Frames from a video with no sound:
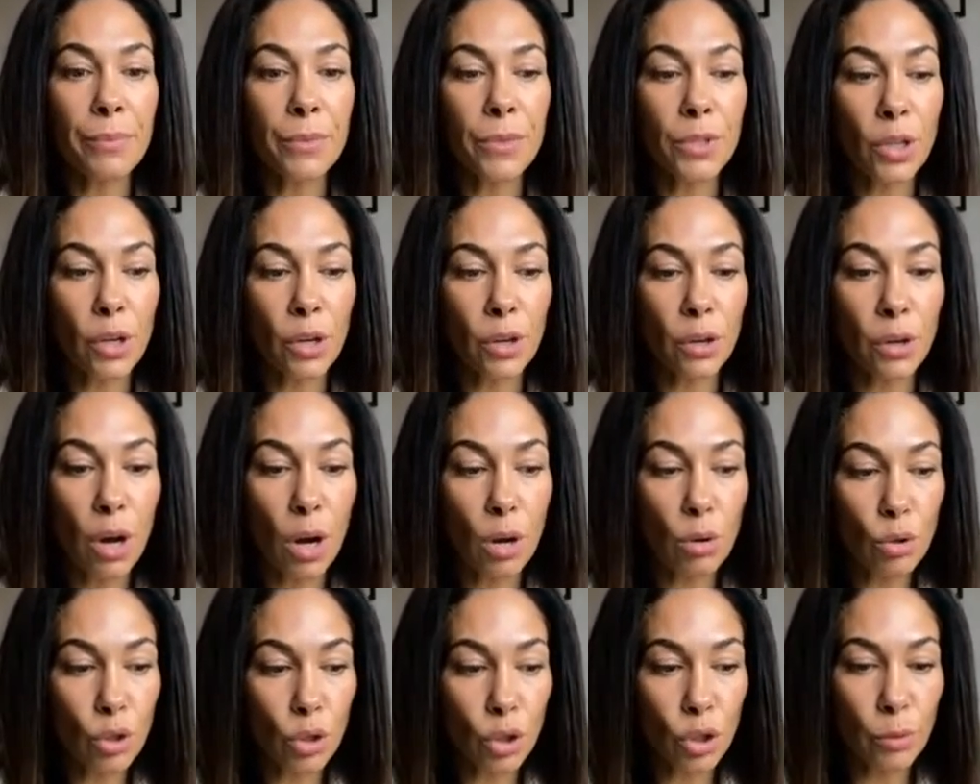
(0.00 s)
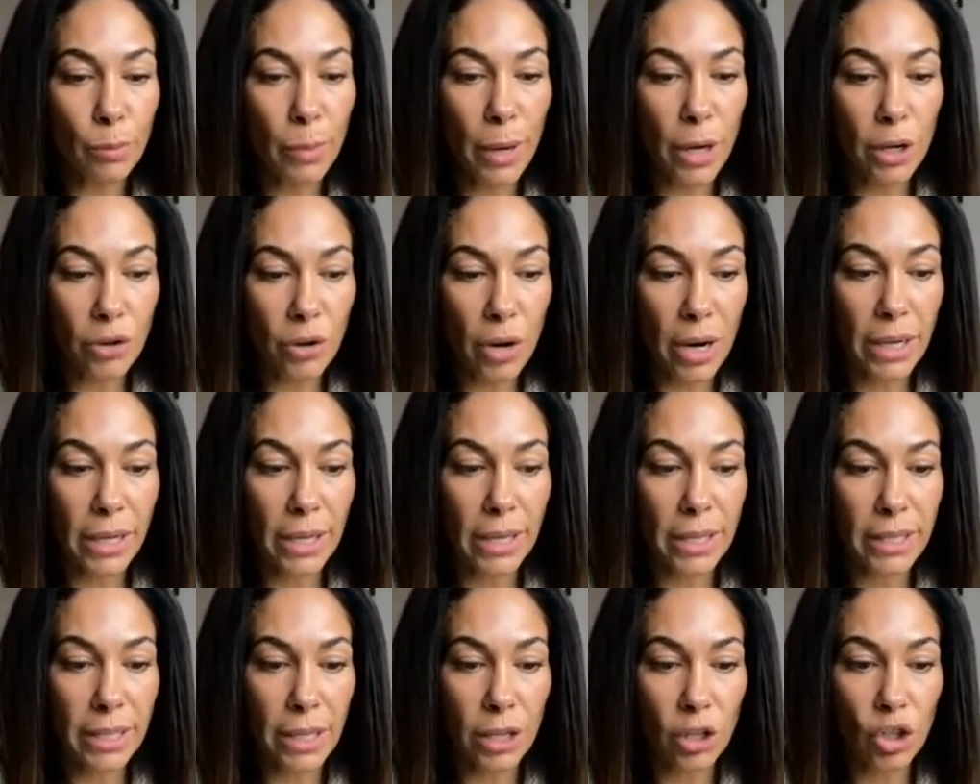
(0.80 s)
So I'll do my
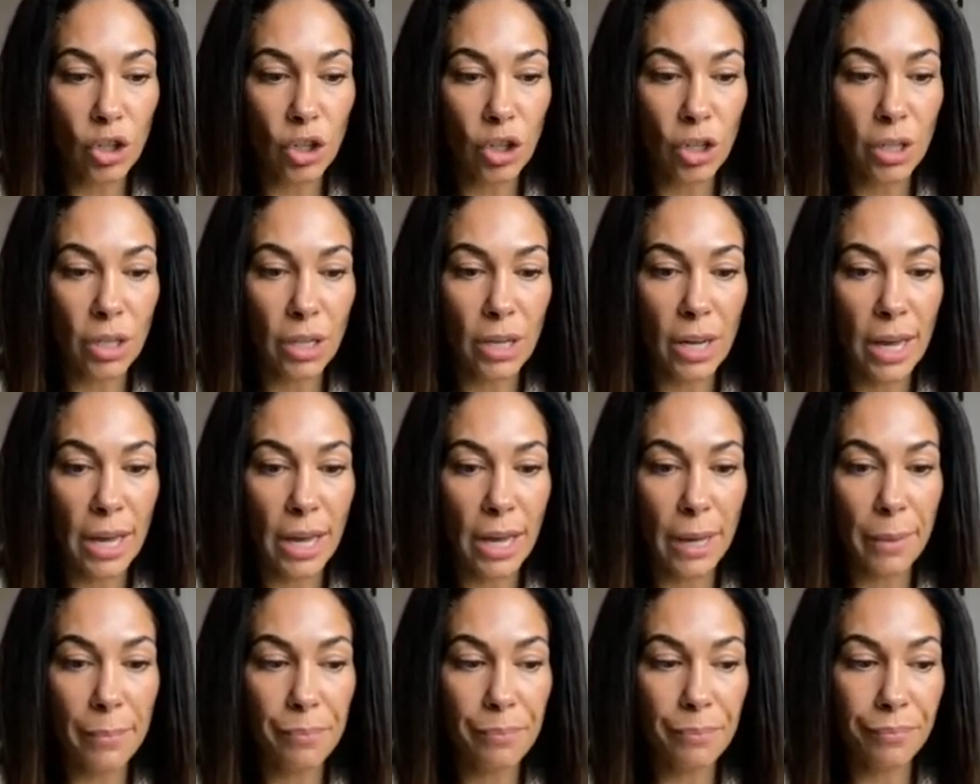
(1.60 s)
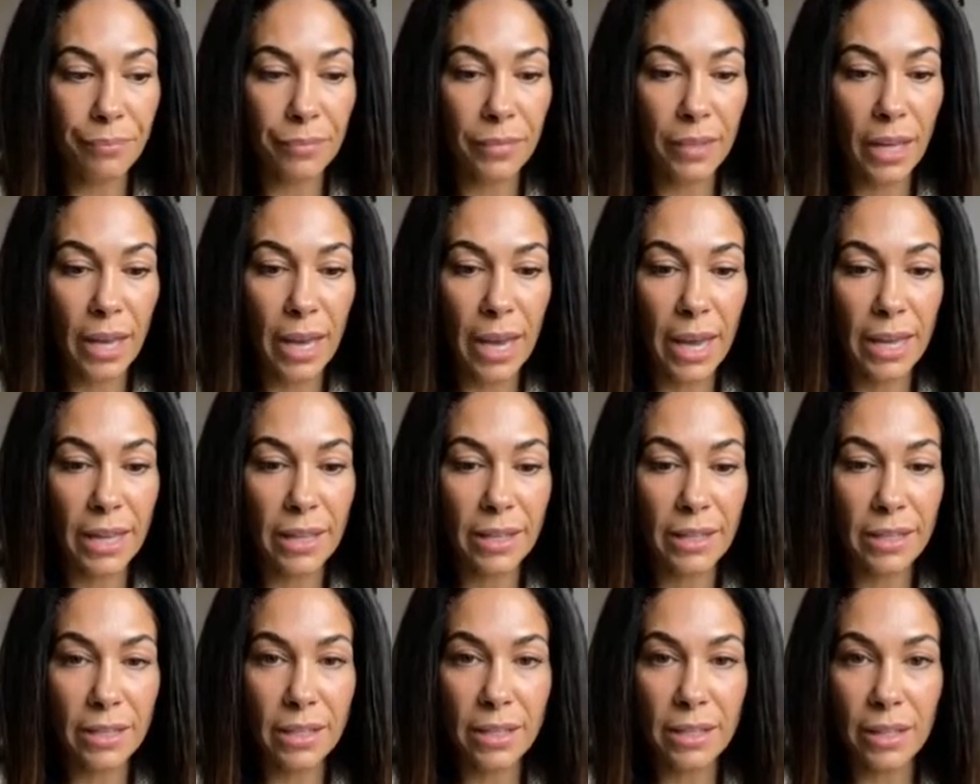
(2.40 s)
training session
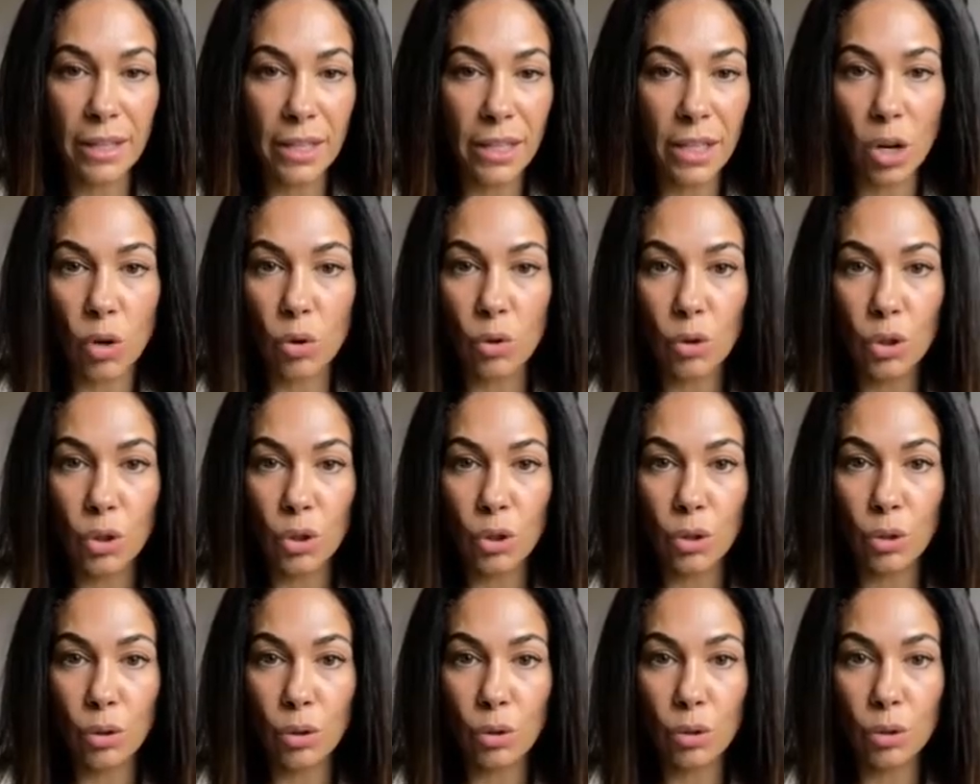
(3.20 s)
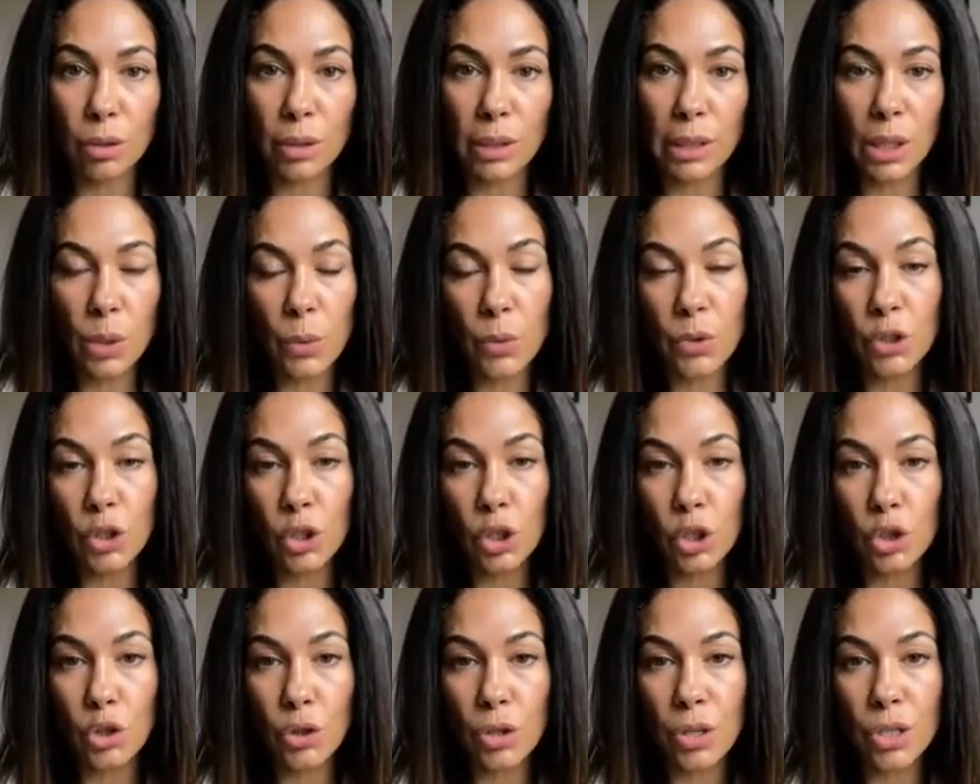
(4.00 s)
and then I'll do liquid
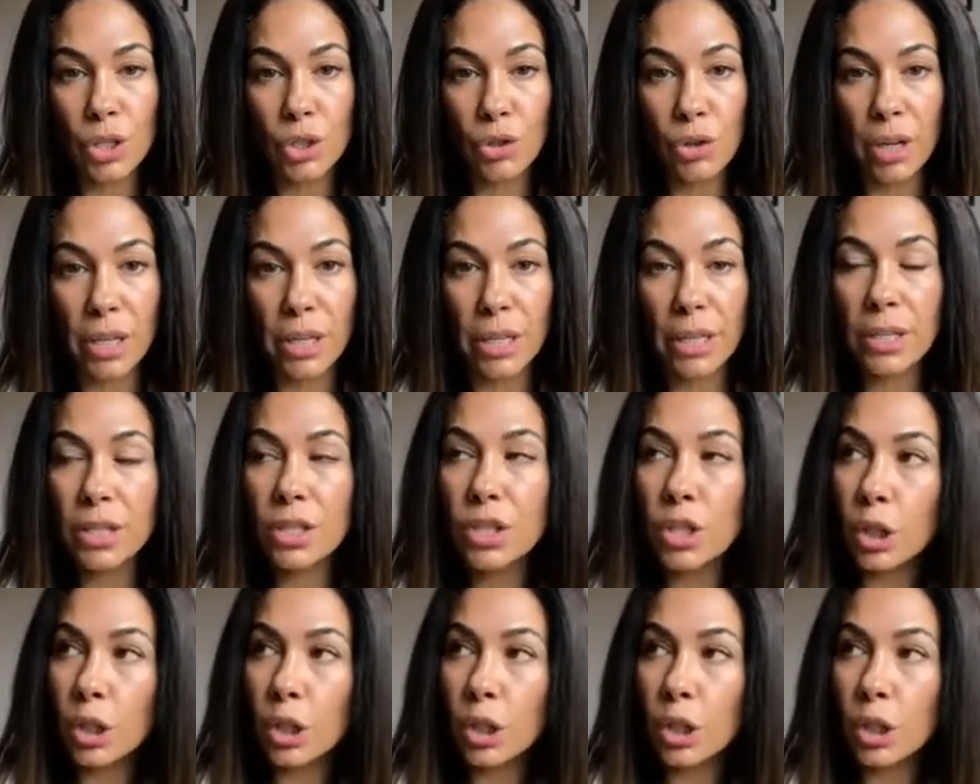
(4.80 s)
nutrients straight in.